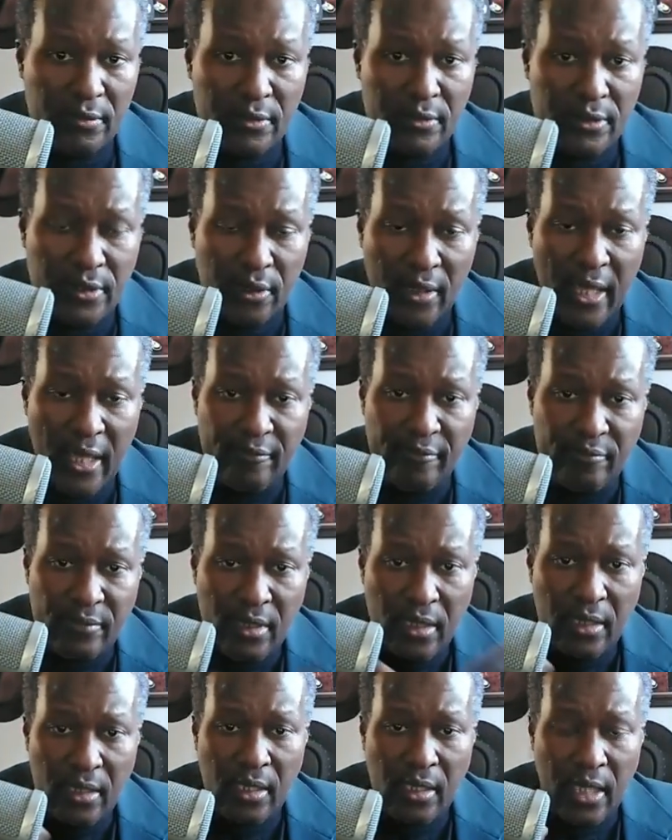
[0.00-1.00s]
You know, have them
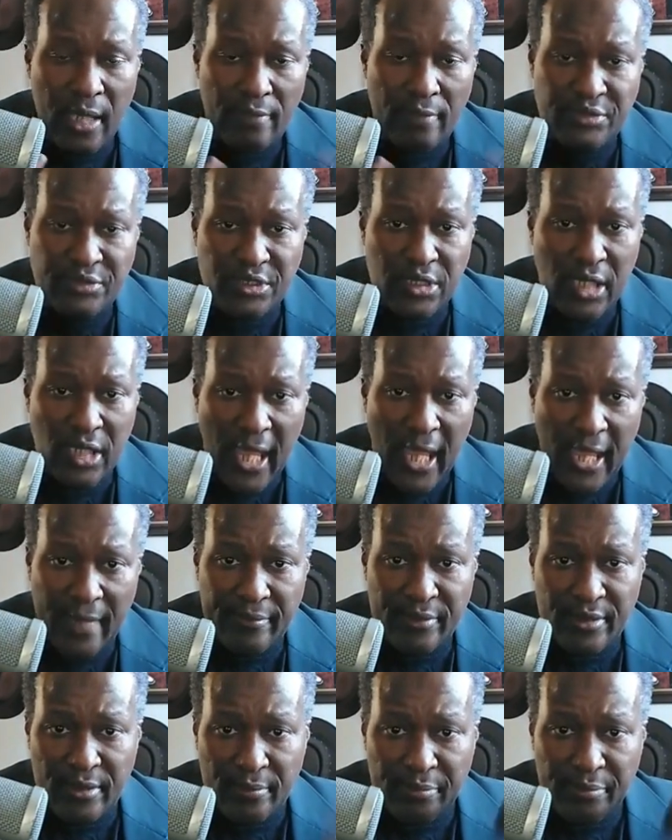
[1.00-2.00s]
have them slabbed
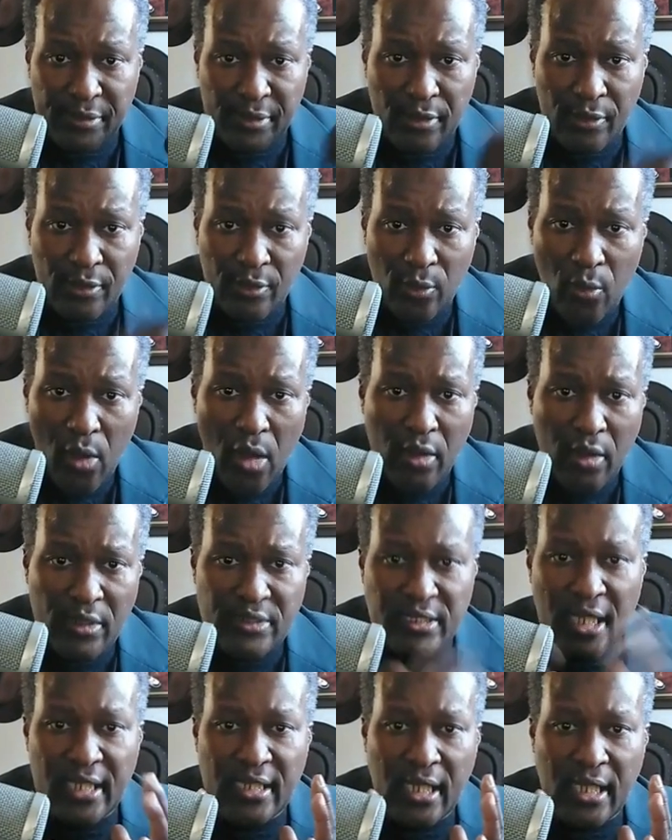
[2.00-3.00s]
and put on the wall because
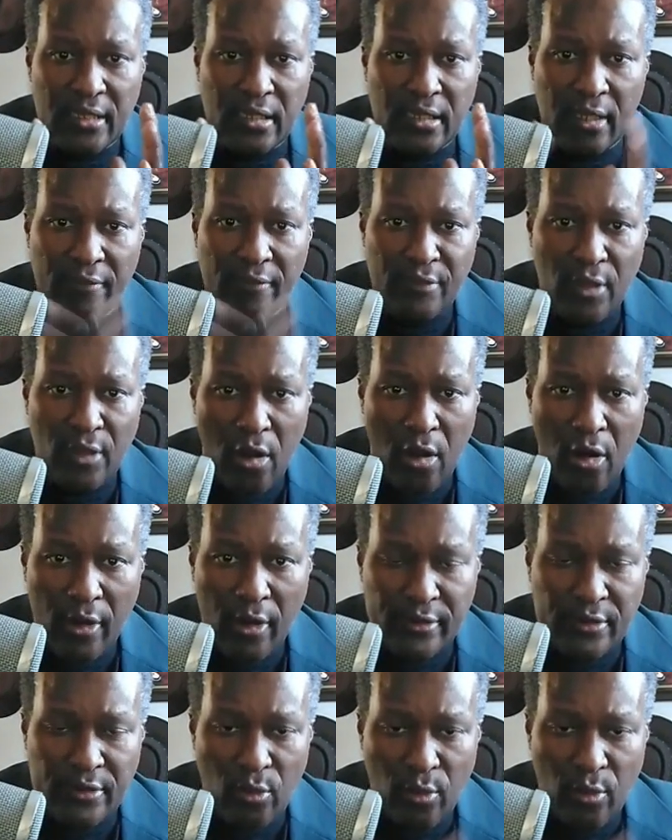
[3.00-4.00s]
I, I love the
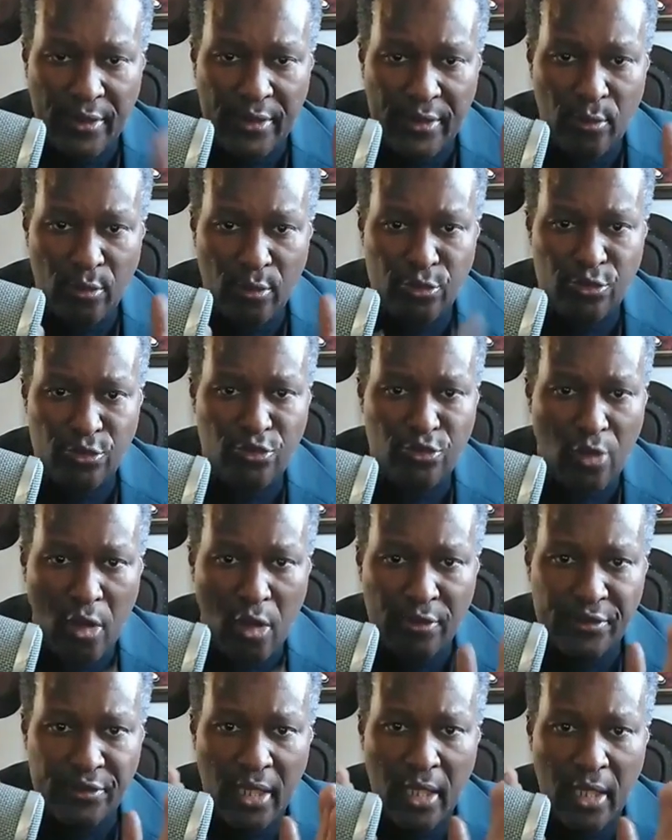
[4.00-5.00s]
art, the way they were
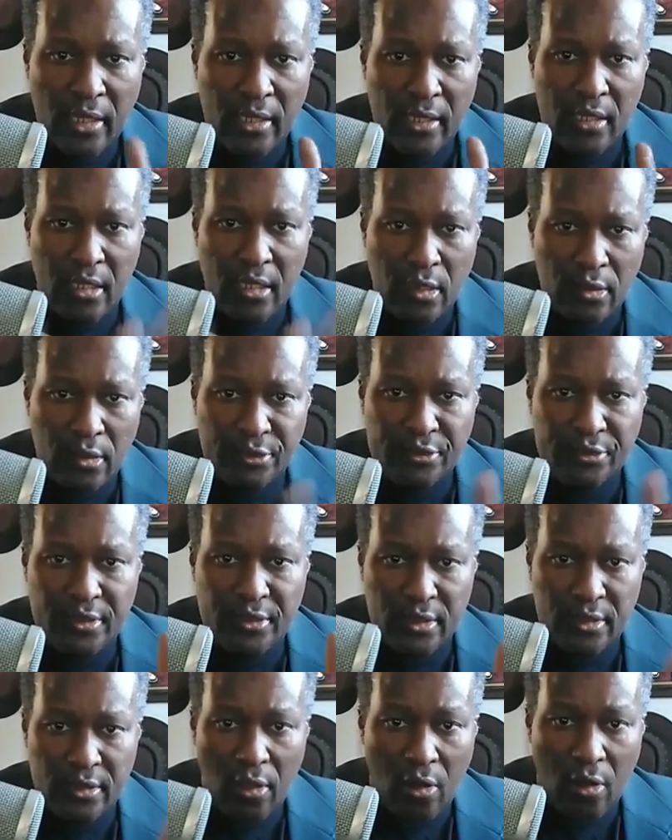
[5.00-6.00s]
drawn, colored,
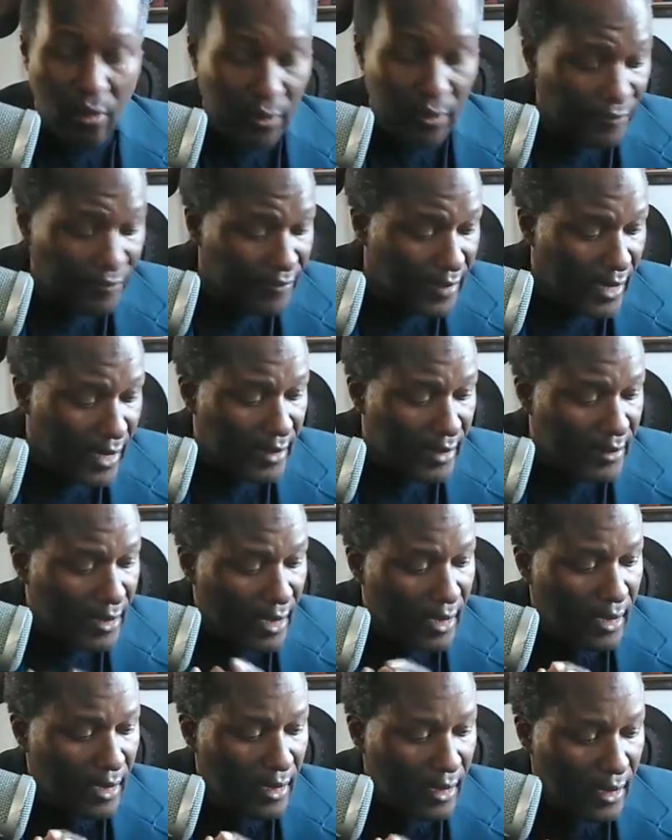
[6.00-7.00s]
and all of
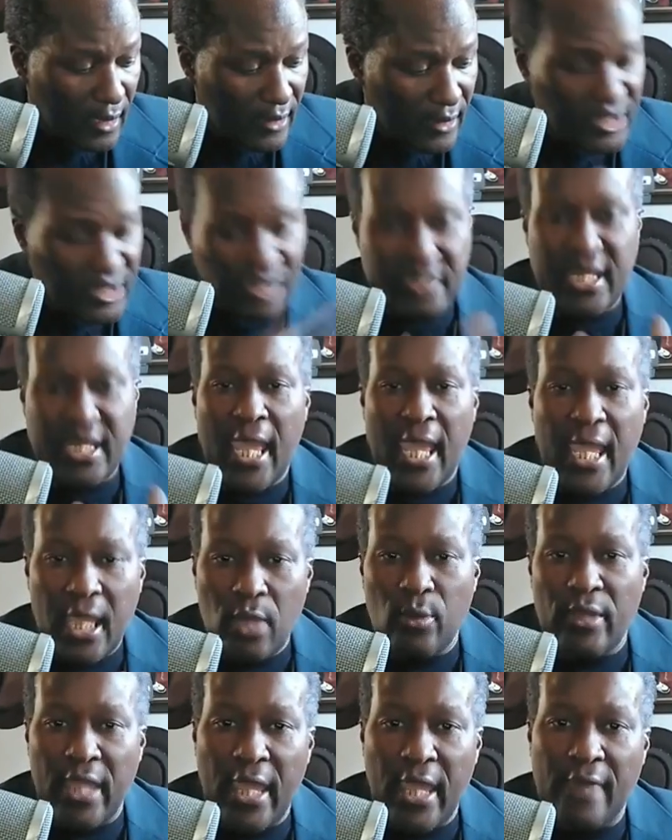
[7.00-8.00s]
that. Uh, today
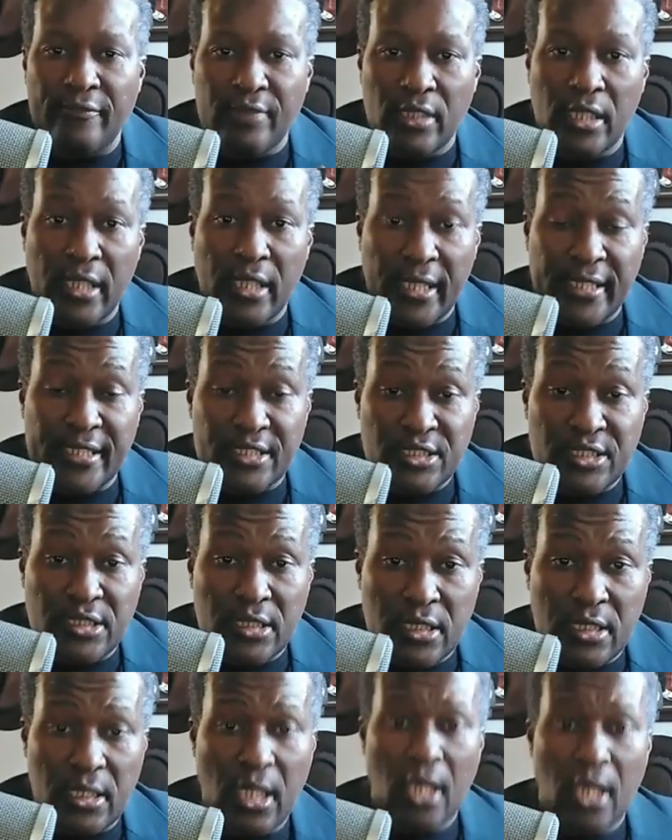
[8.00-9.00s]
we have the
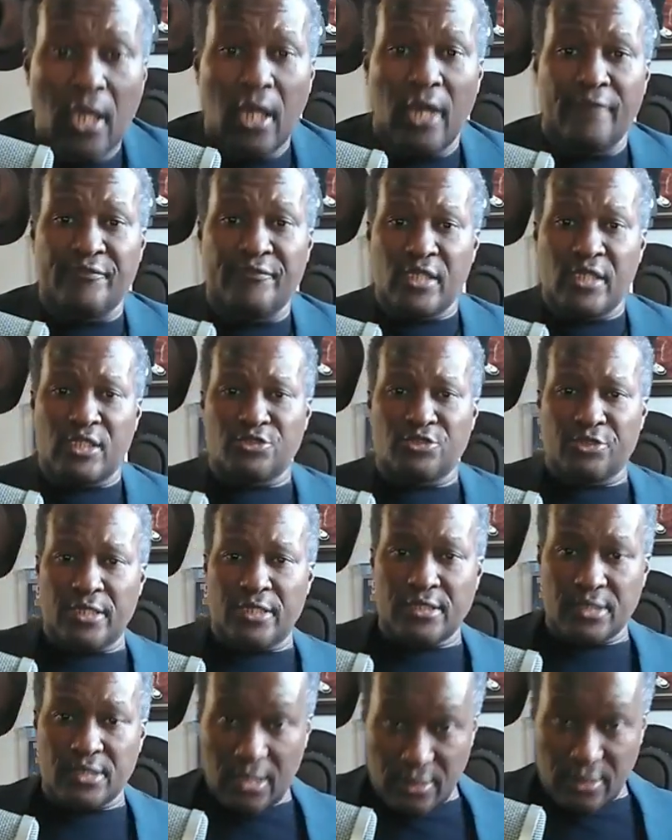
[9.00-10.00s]
legacy of Dick
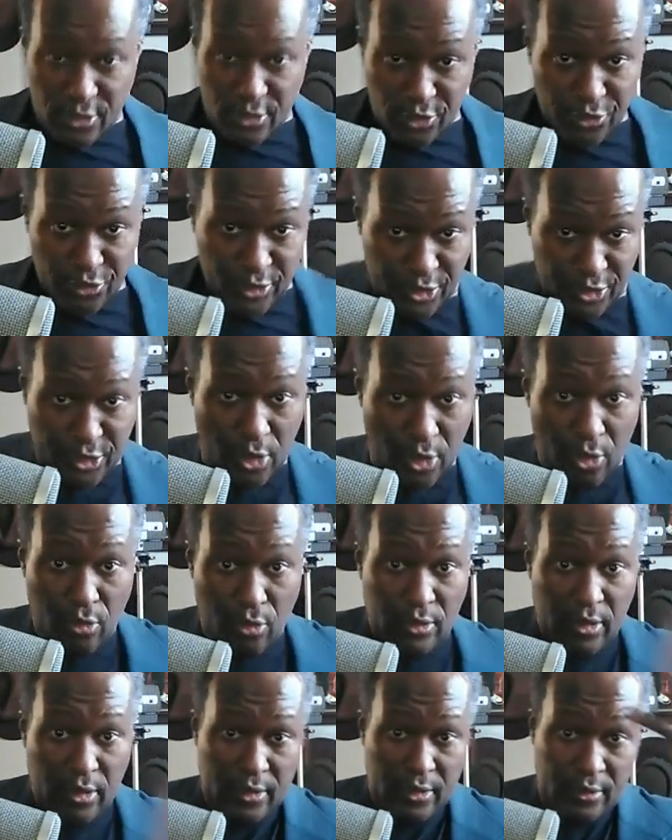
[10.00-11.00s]
Tracy in the trench
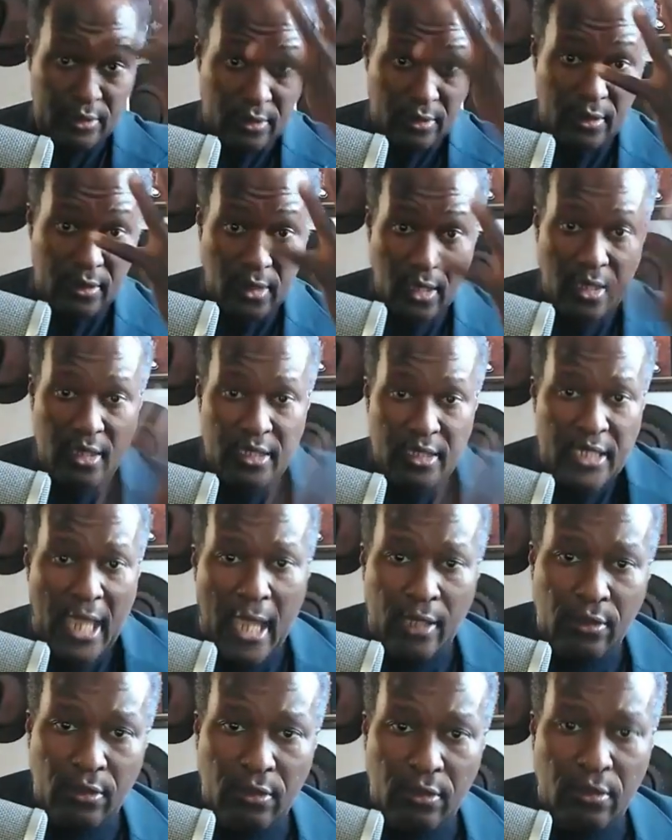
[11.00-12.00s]
coat and the
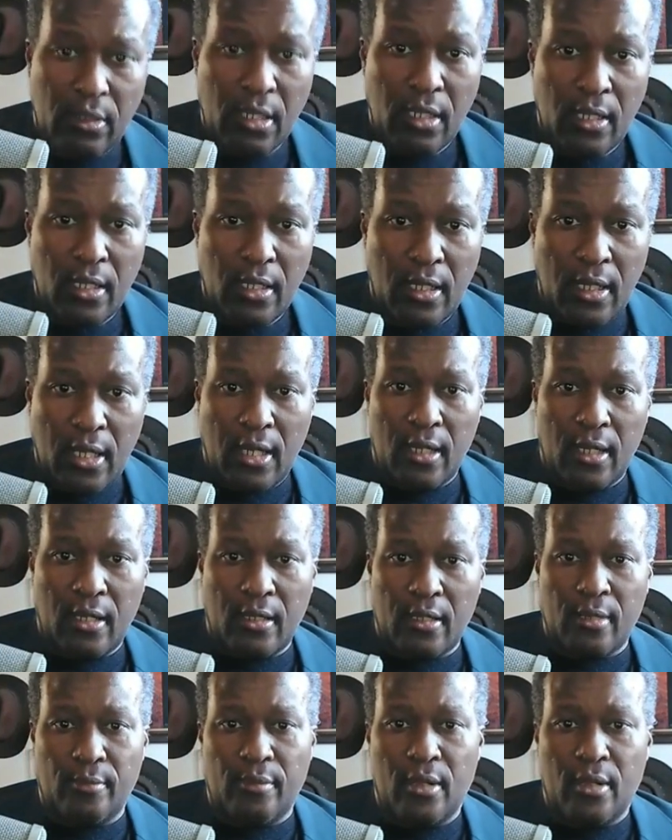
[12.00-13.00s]
yellow
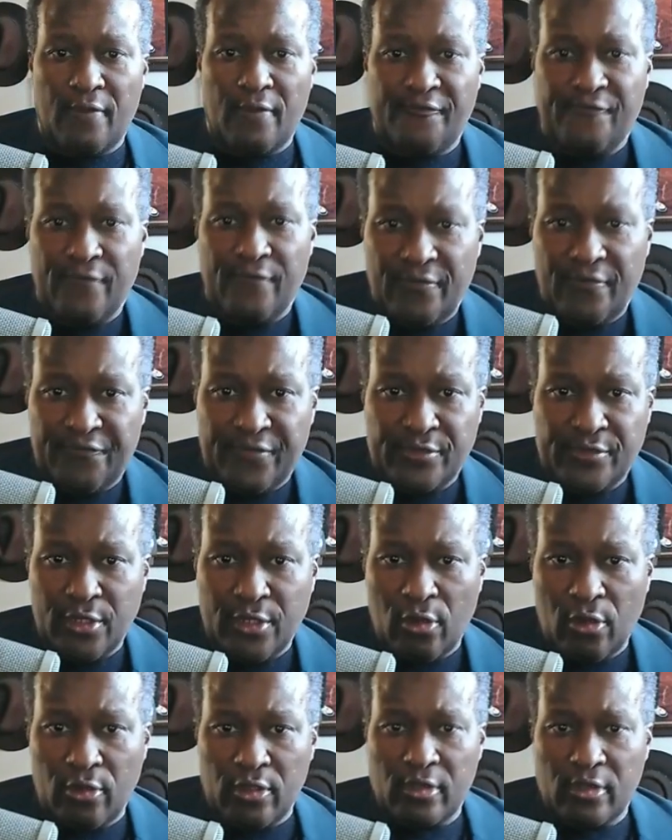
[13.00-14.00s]
uh, a, a
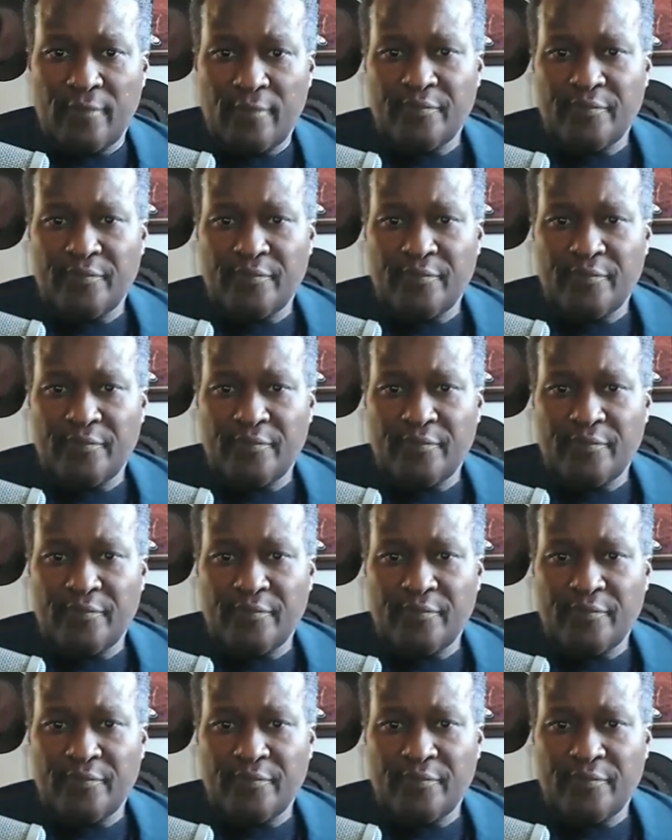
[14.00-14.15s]
fedora.